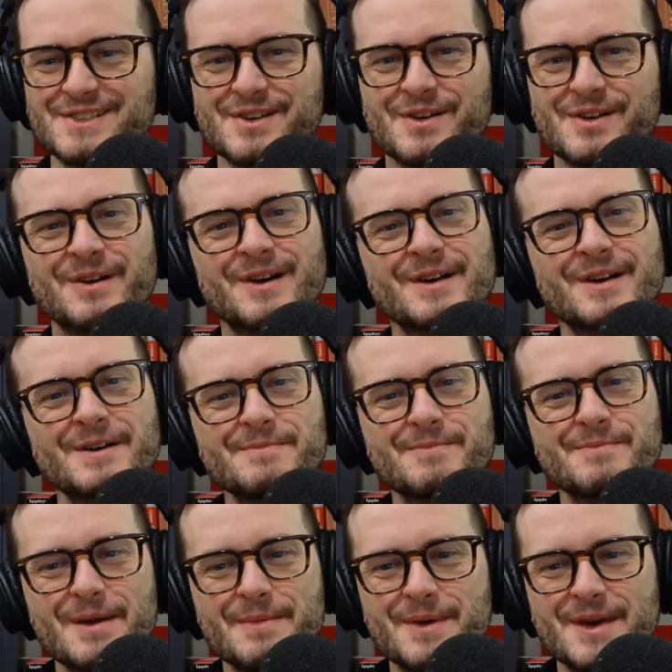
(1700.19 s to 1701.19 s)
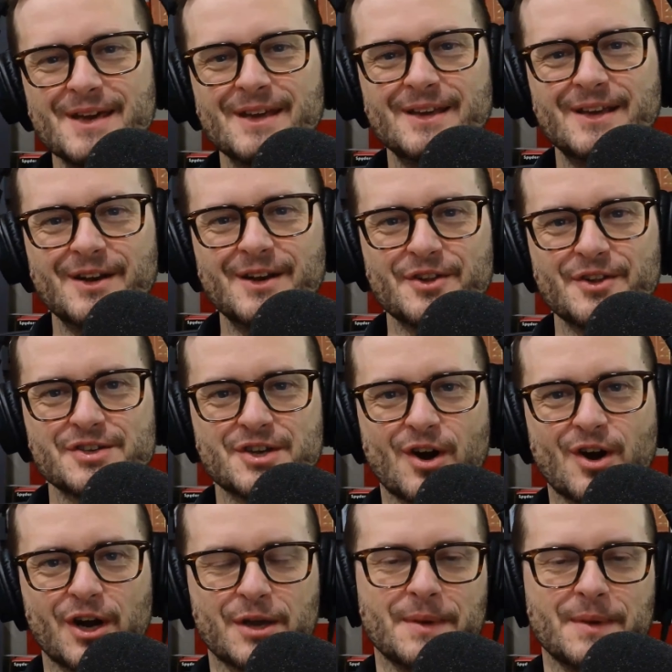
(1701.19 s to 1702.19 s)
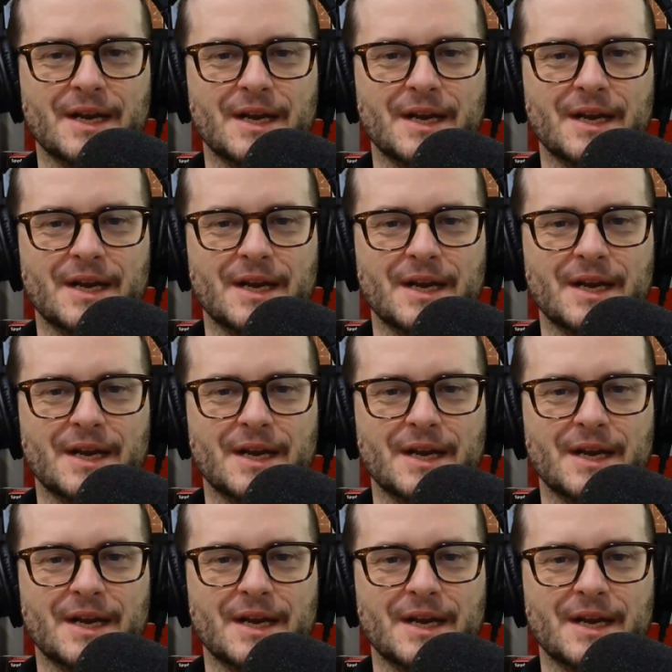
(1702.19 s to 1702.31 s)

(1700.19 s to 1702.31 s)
So maybe, there's an argument